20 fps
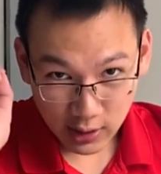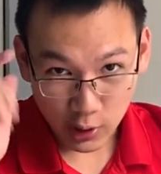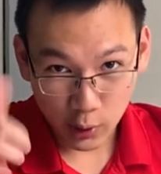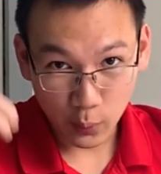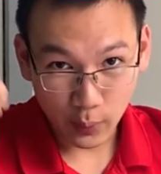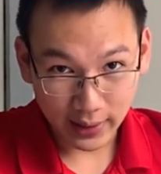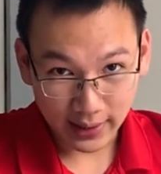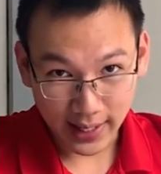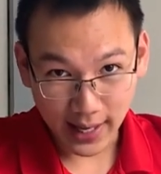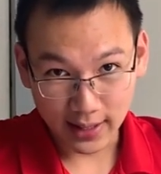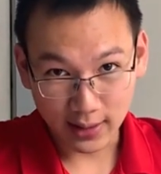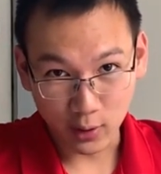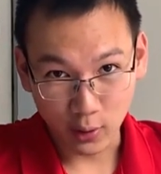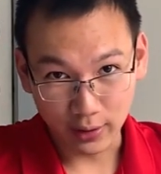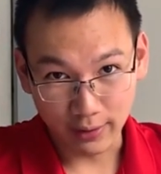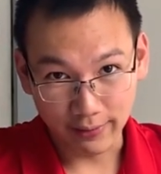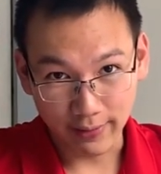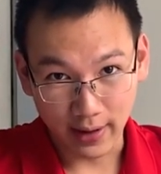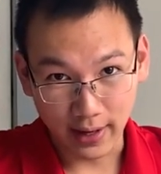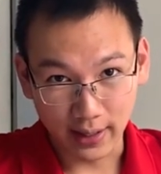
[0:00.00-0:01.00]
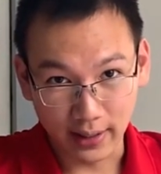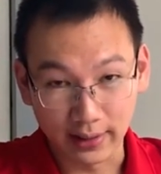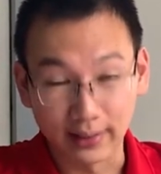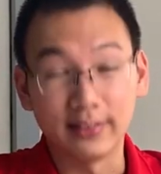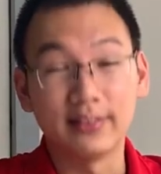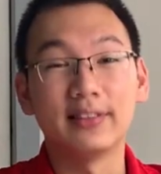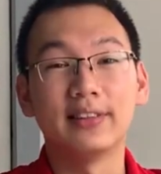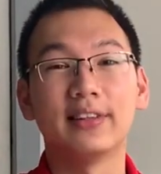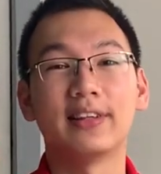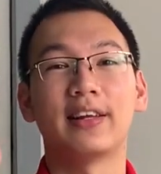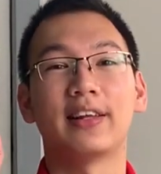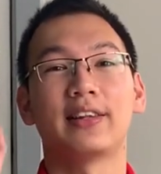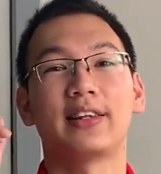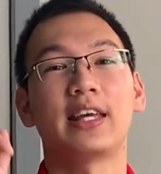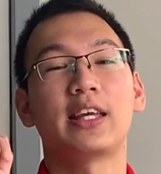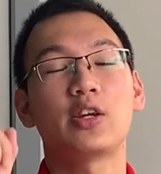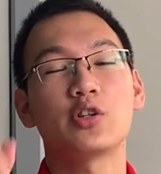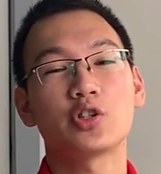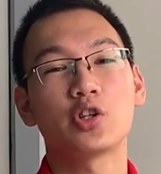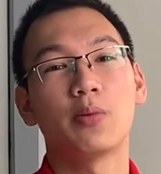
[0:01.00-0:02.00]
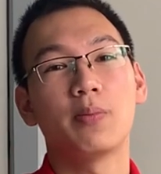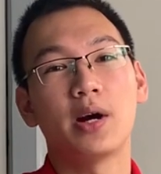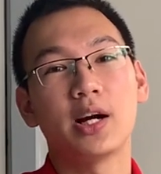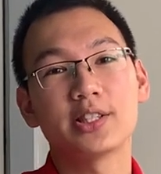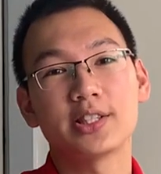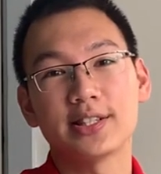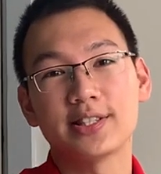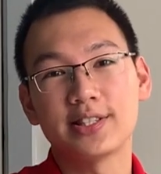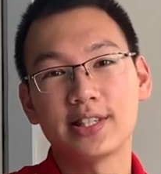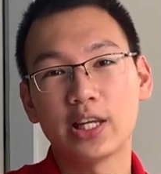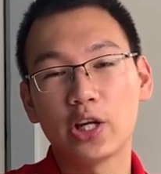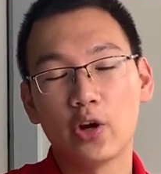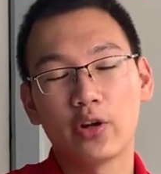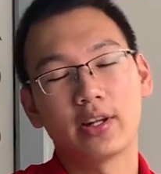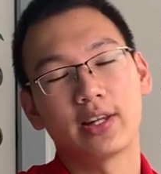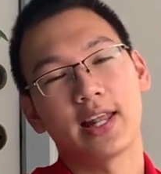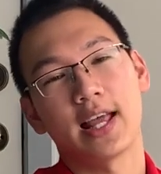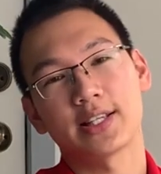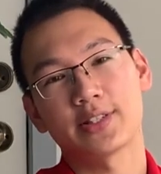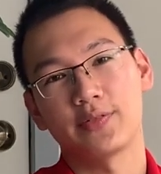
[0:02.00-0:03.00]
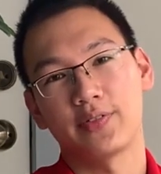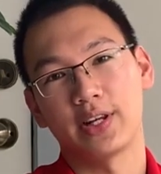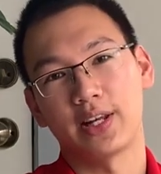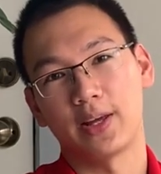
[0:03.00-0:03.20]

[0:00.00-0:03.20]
you will get notified. Thank you so much and see you in the next